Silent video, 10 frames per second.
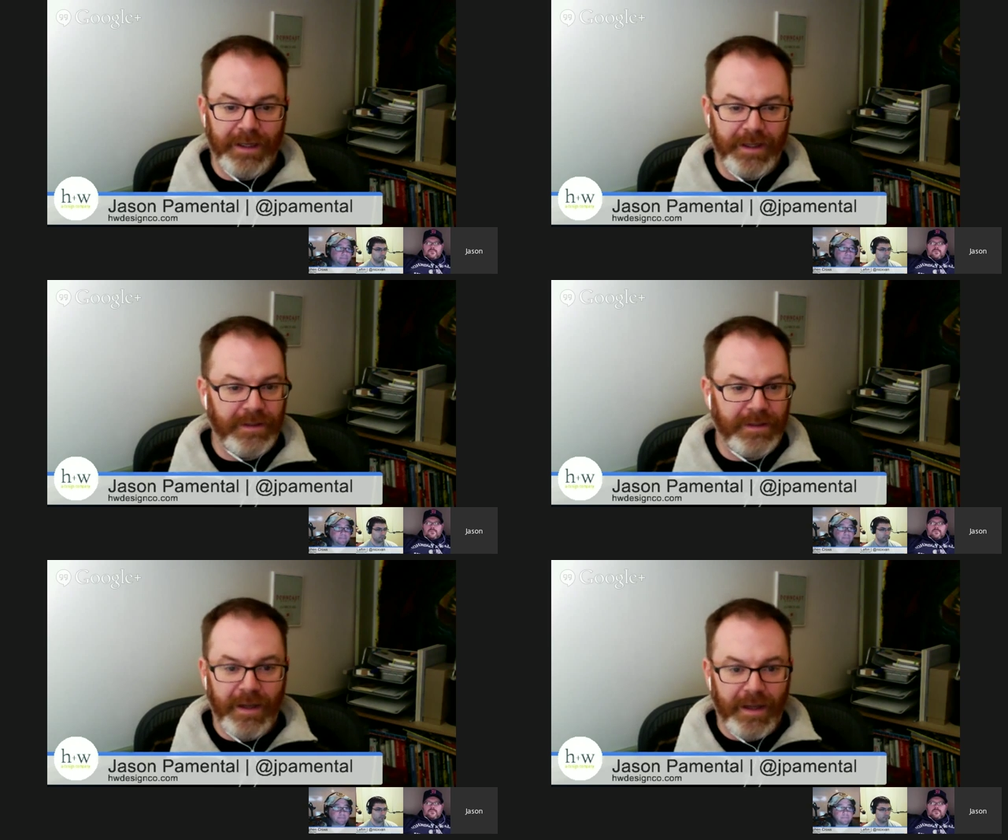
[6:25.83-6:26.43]
And
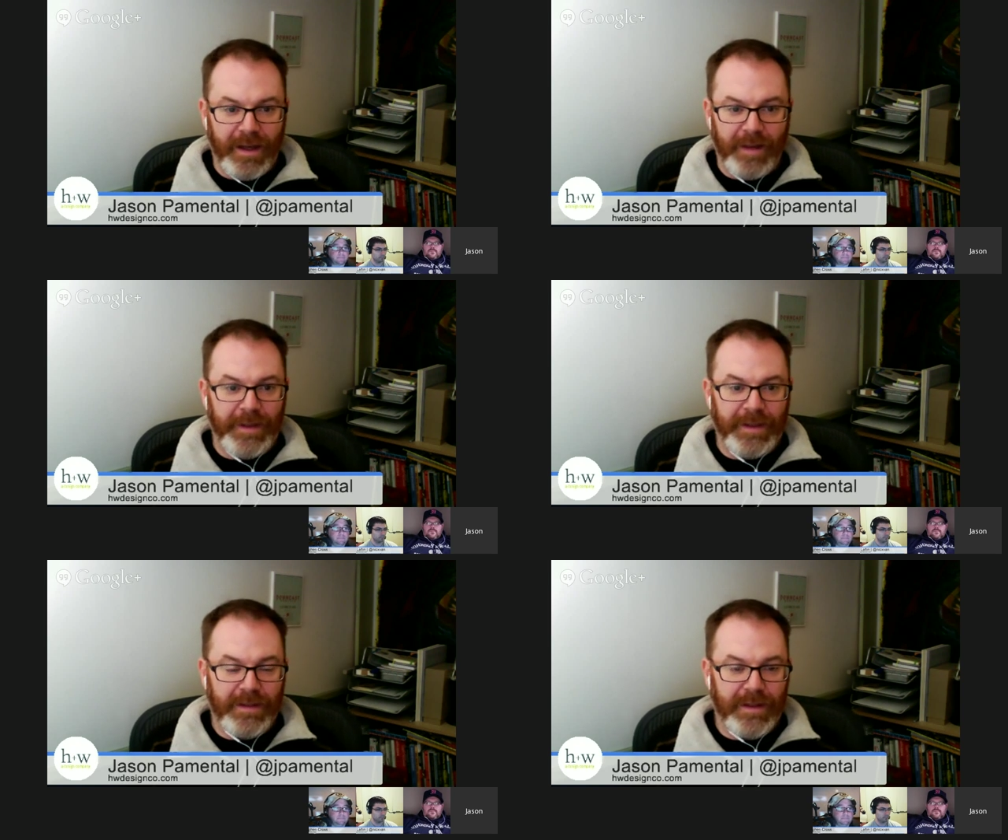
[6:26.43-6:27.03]
I
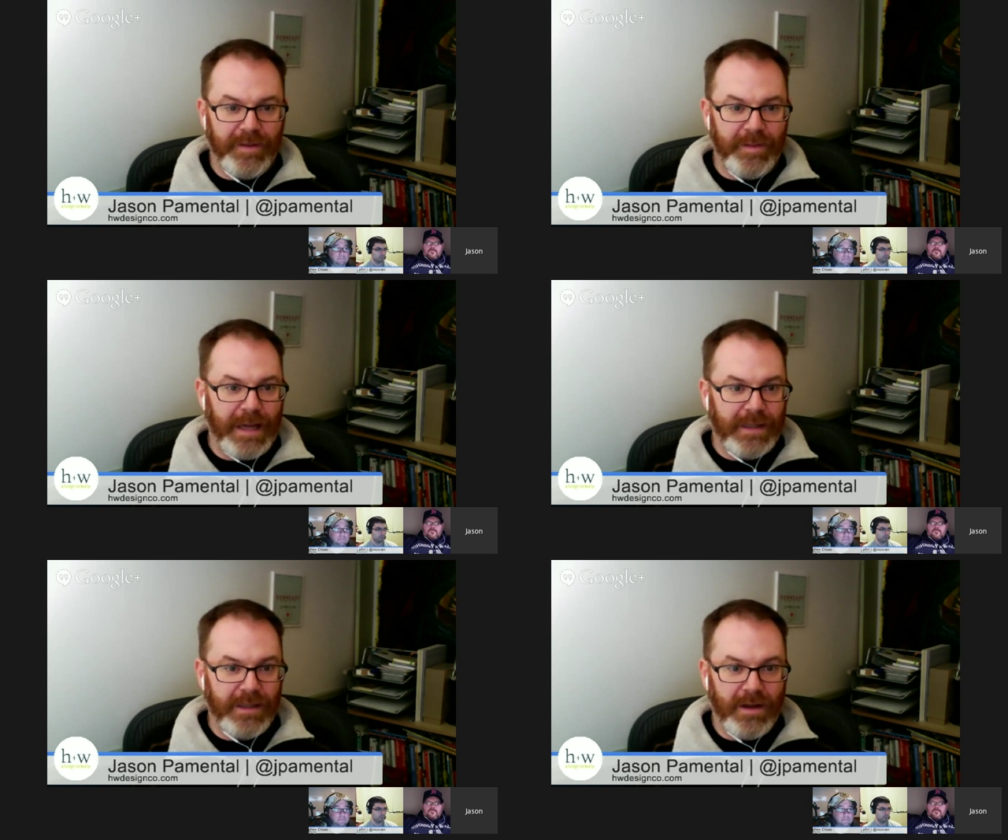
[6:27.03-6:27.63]
mean, the stuff that
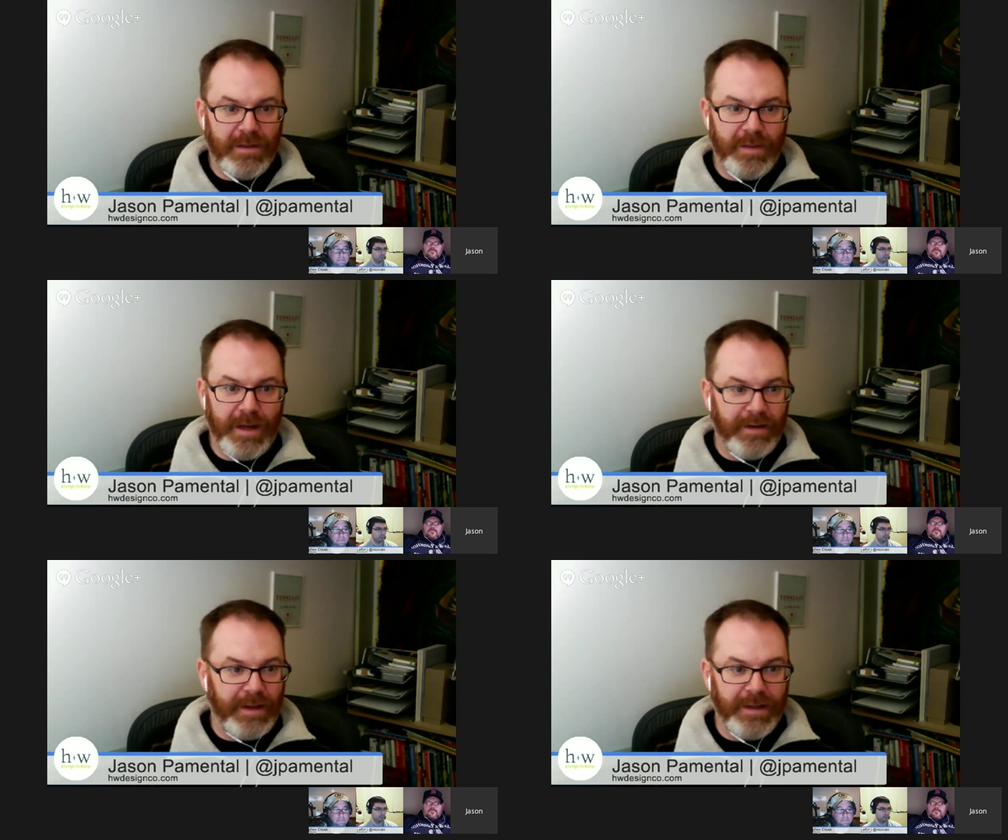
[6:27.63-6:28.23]
Matt talked
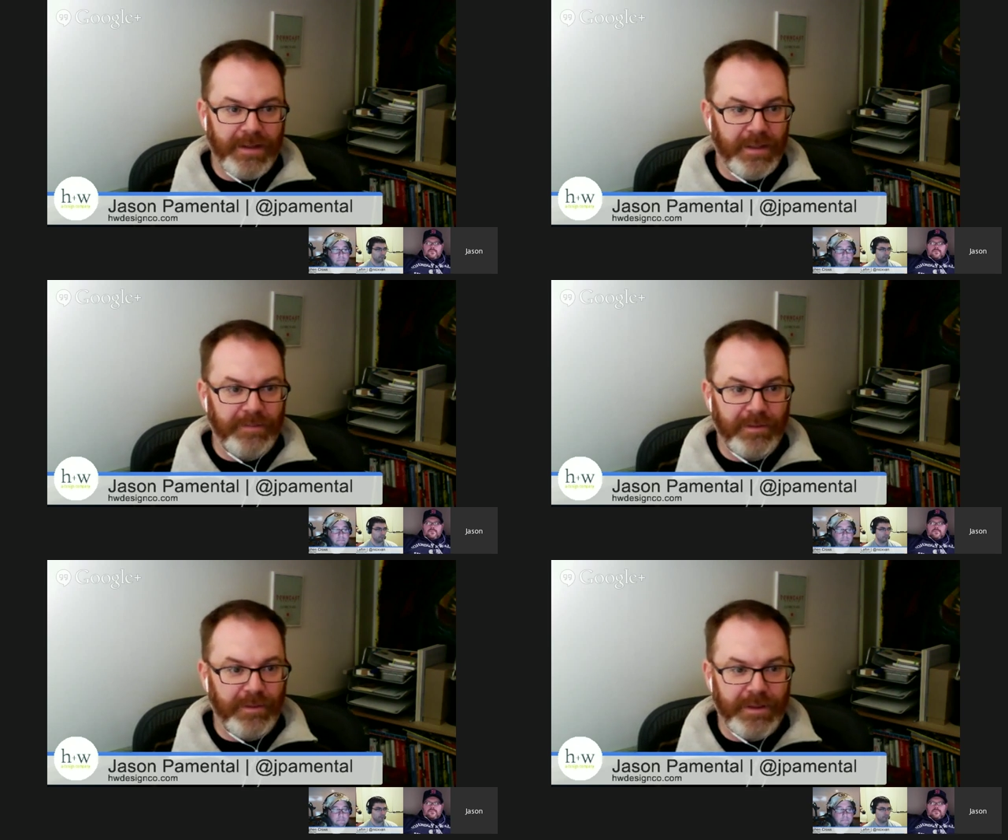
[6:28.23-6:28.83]
about has
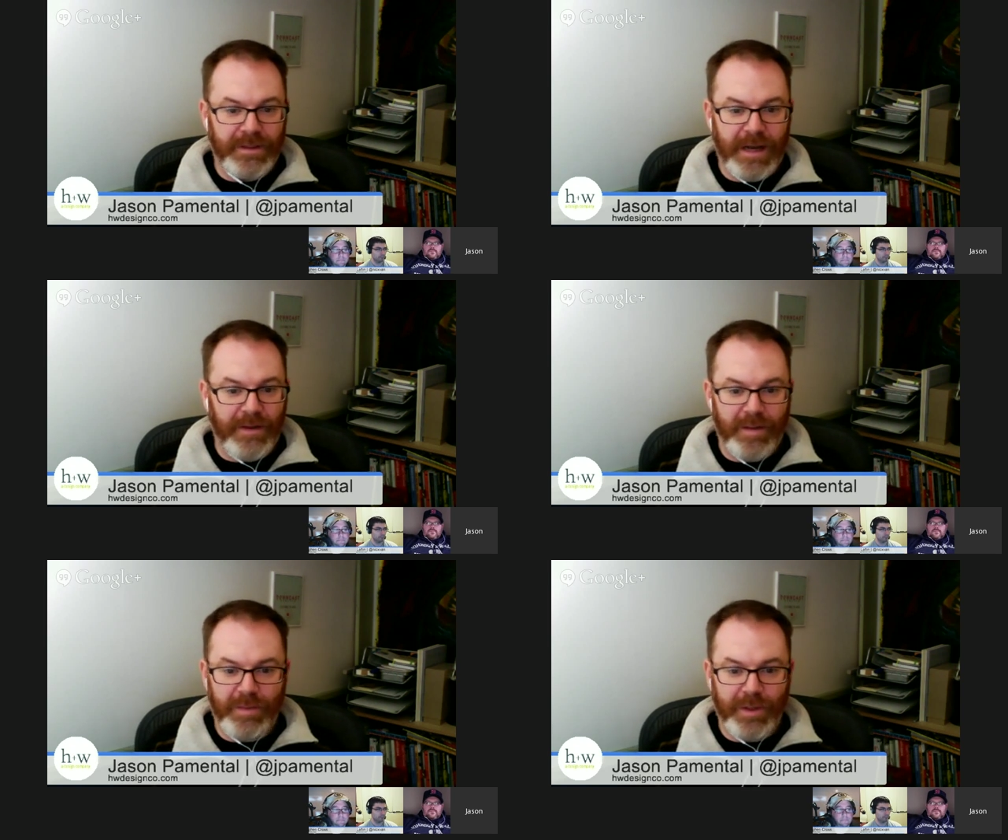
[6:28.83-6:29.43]
influenced how
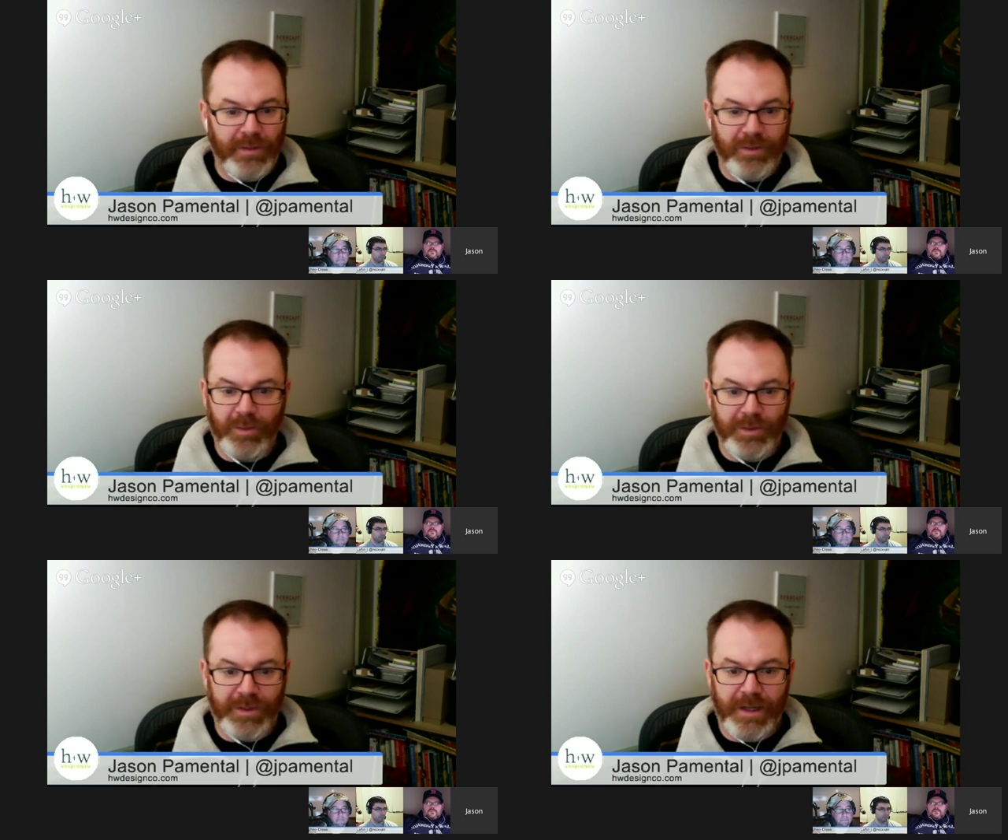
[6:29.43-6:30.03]
I build
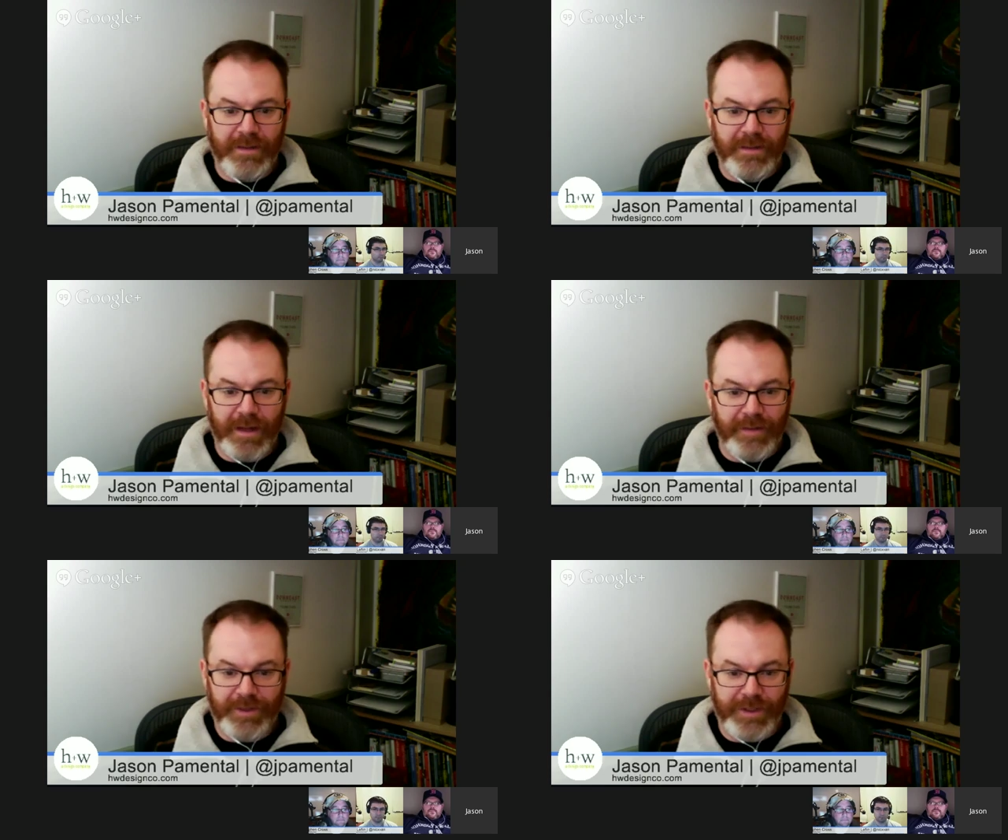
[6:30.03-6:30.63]
Drupal sites
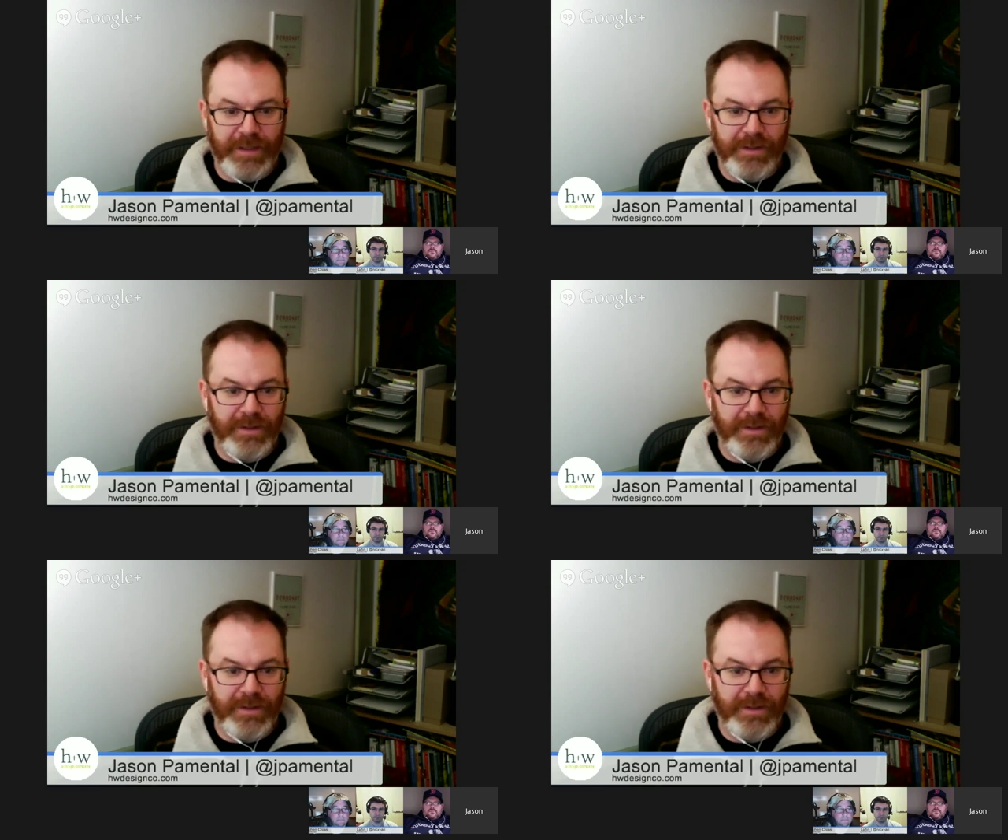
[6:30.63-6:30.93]
ever since.